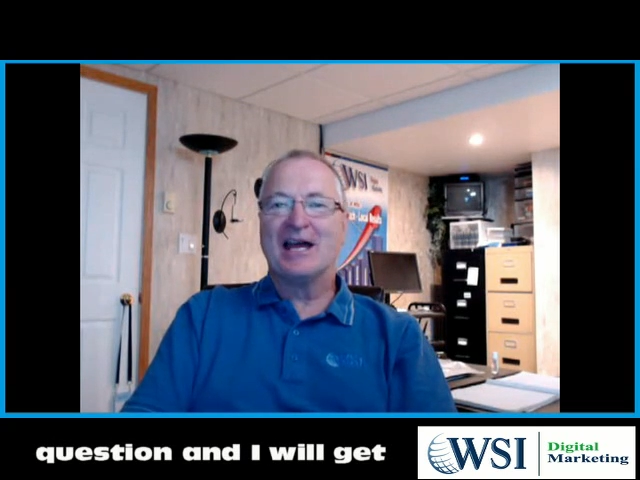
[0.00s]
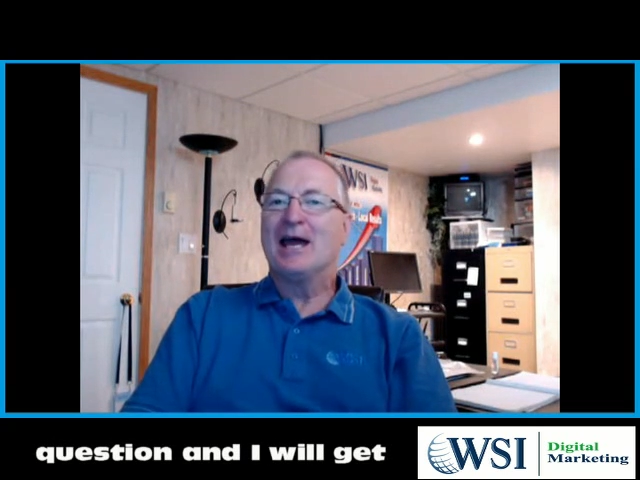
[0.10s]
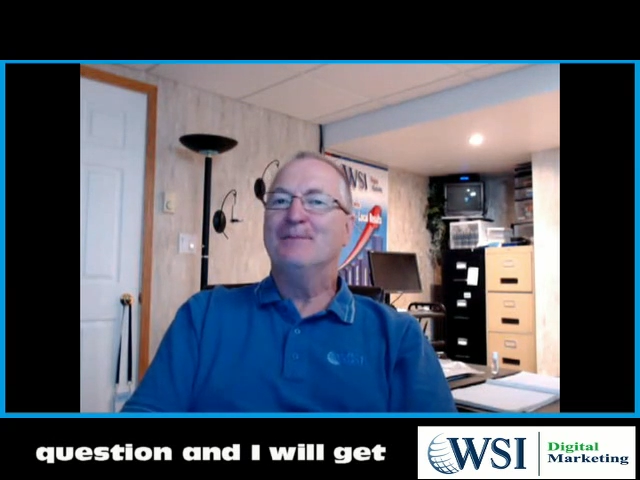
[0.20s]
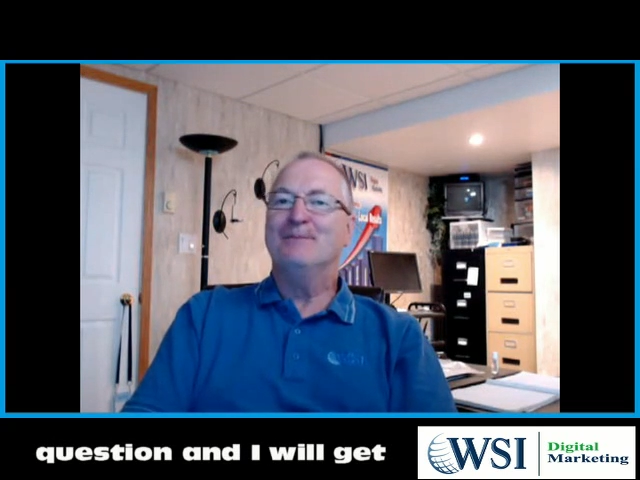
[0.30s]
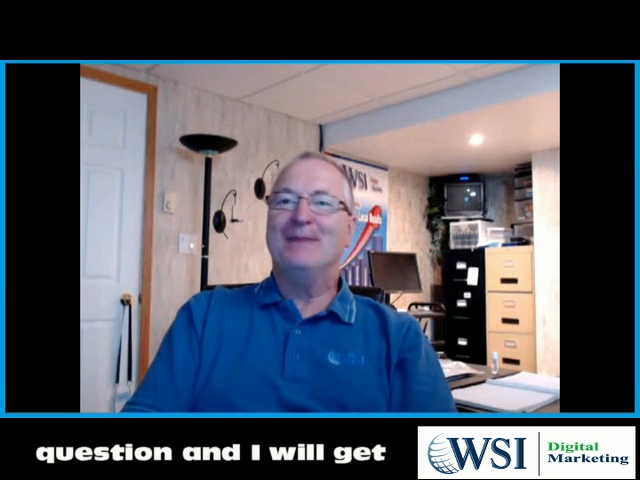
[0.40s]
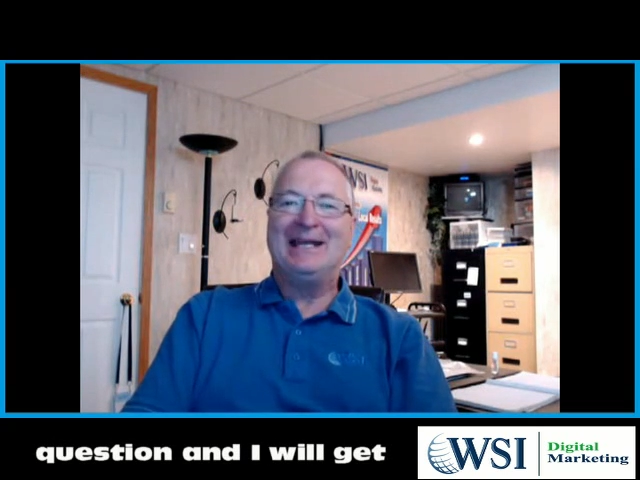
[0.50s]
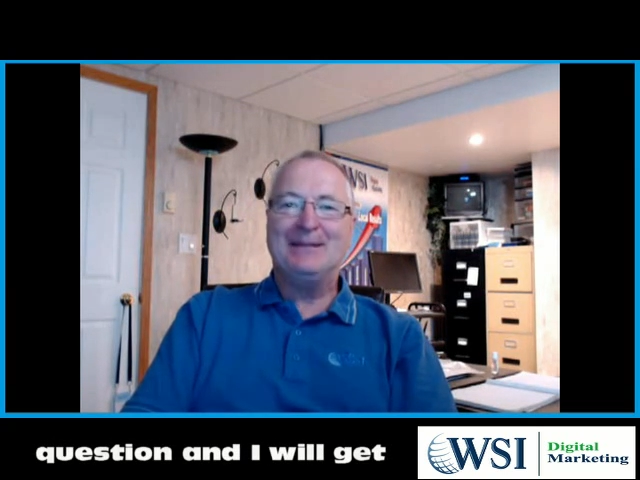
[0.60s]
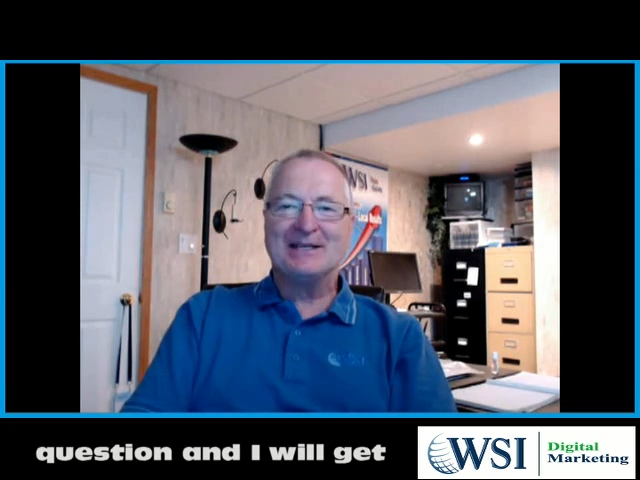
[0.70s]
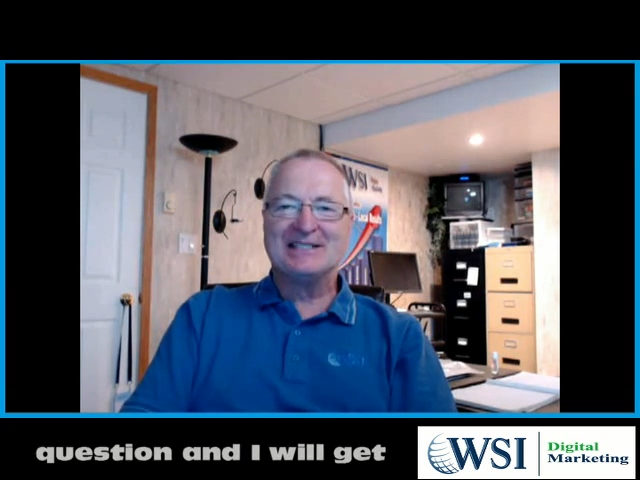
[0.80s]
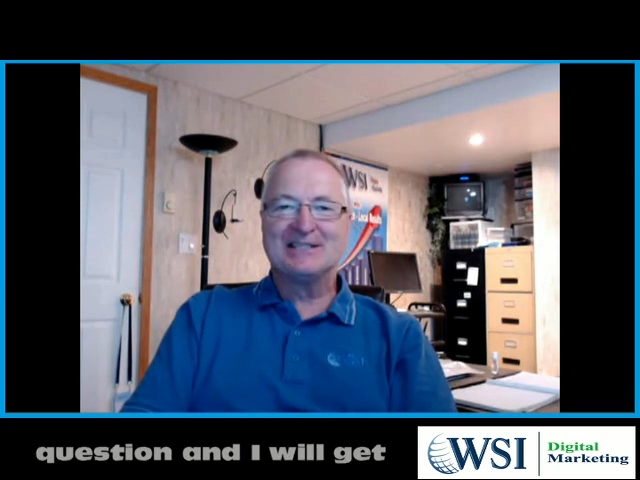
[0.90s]
Many
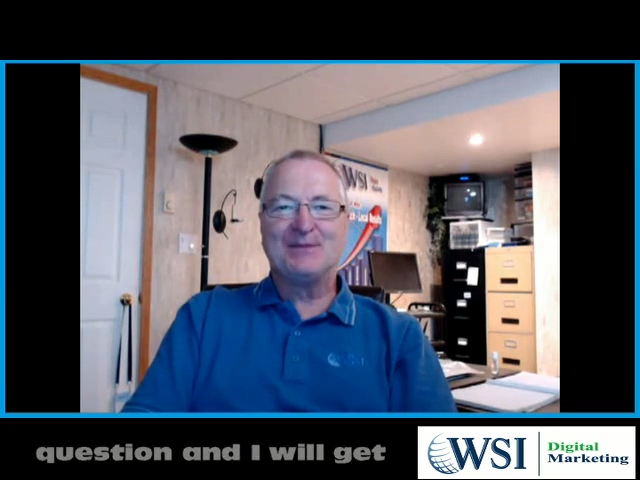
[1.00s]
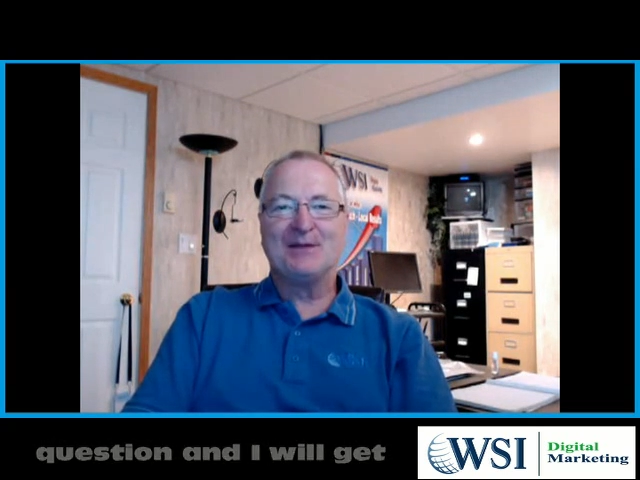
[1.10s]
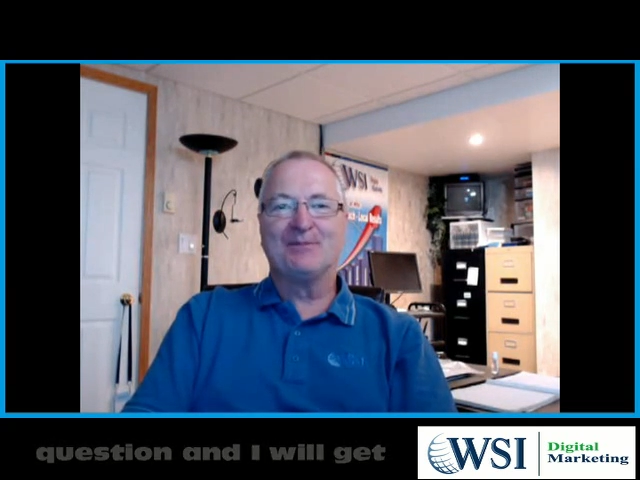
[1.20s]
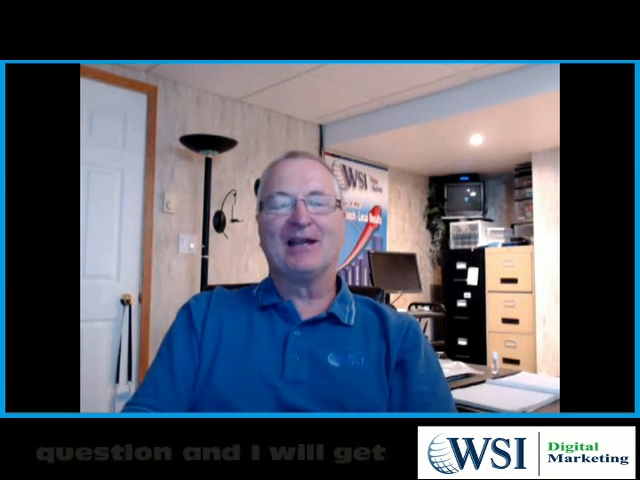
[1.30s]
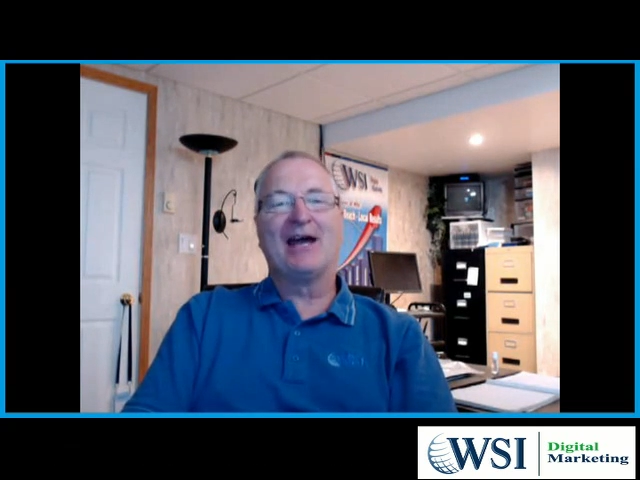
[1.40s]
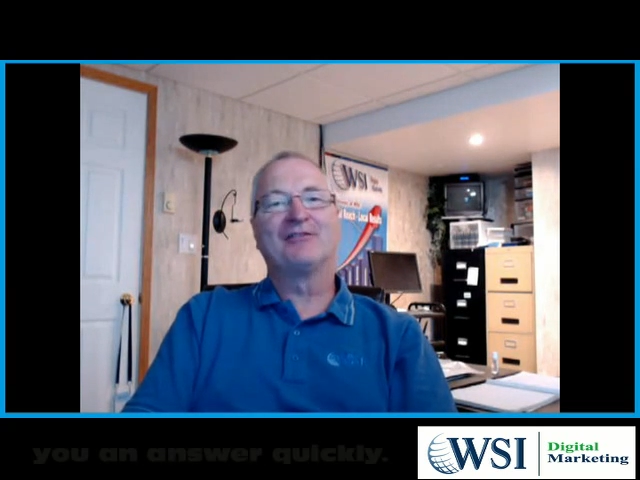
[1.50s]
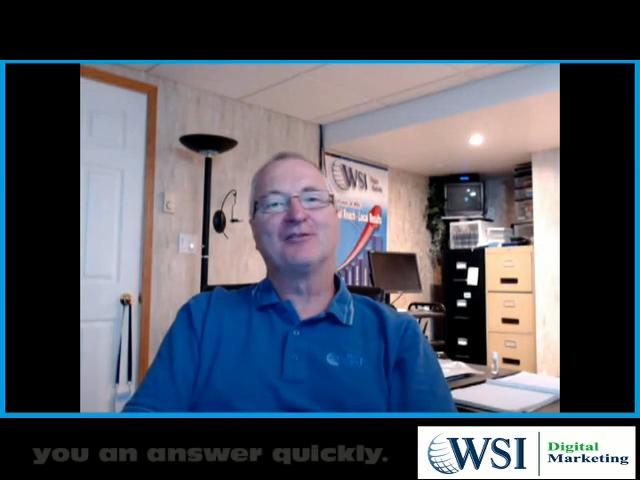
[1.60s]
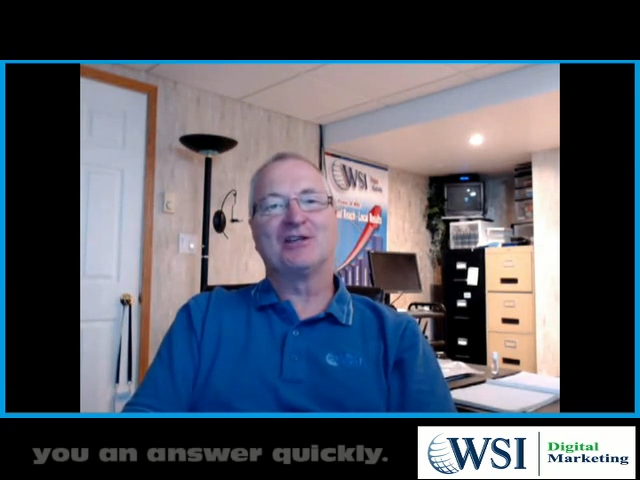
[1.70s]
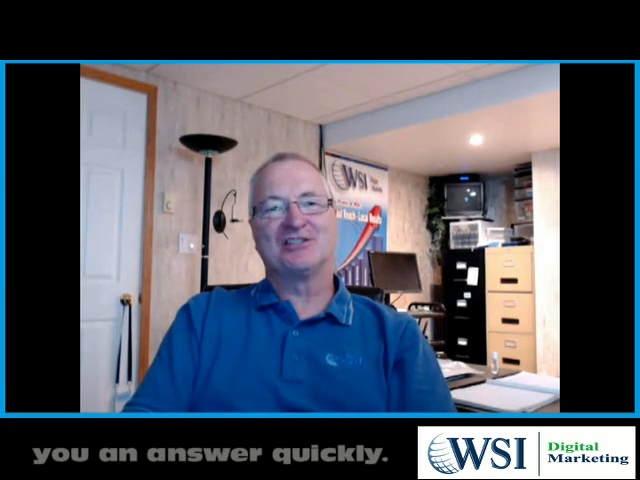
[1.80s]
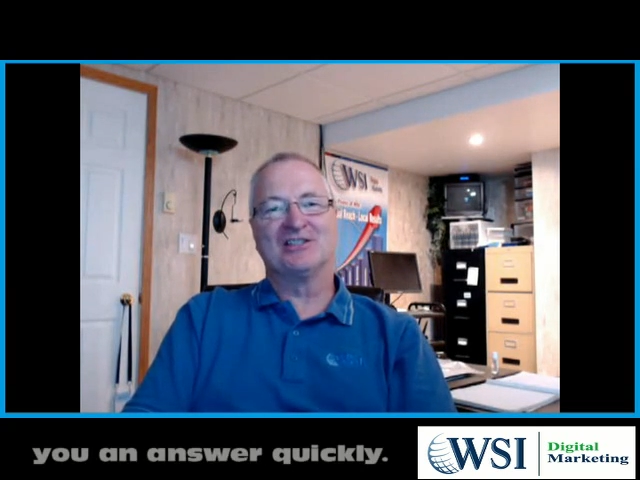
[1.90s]
business people have
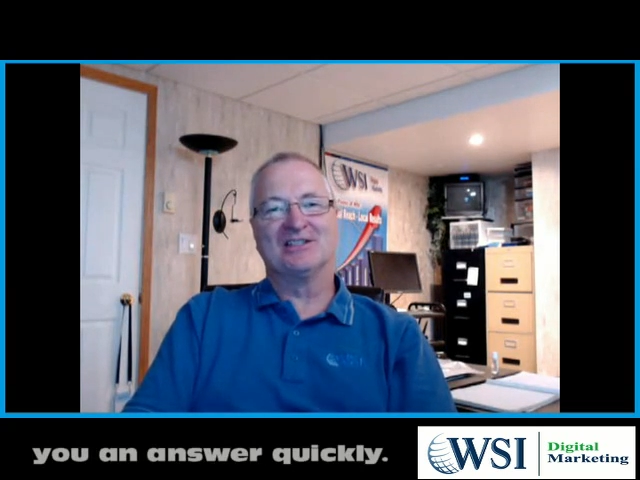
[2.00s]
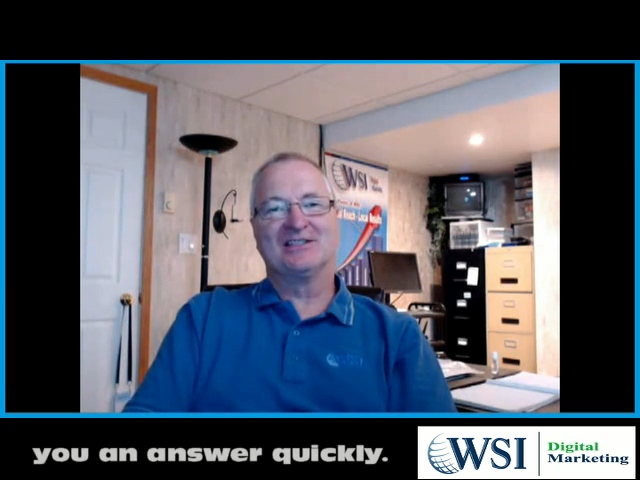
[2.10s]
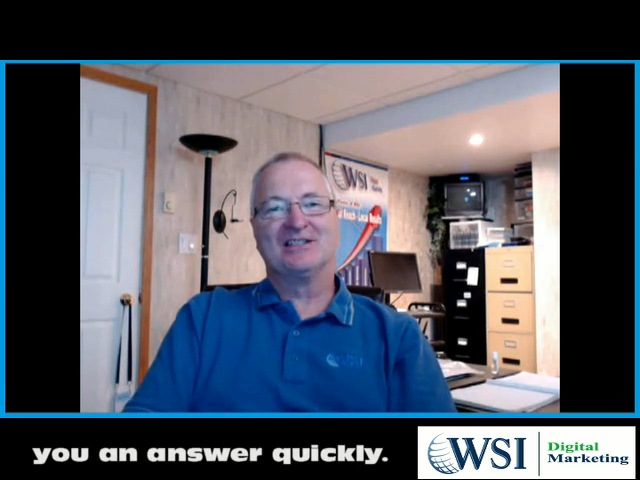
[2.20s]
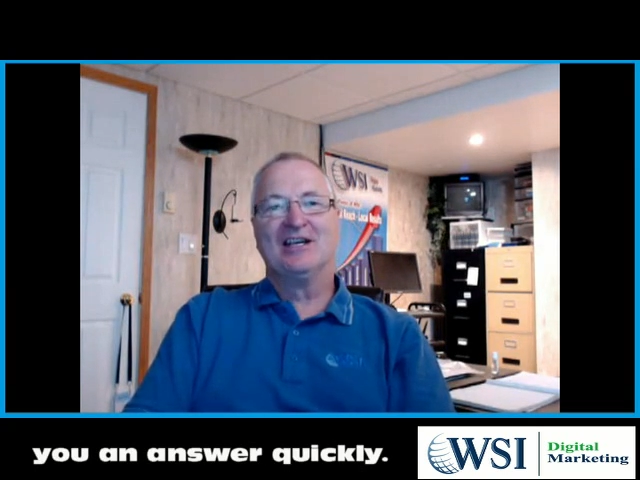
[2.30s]
questions.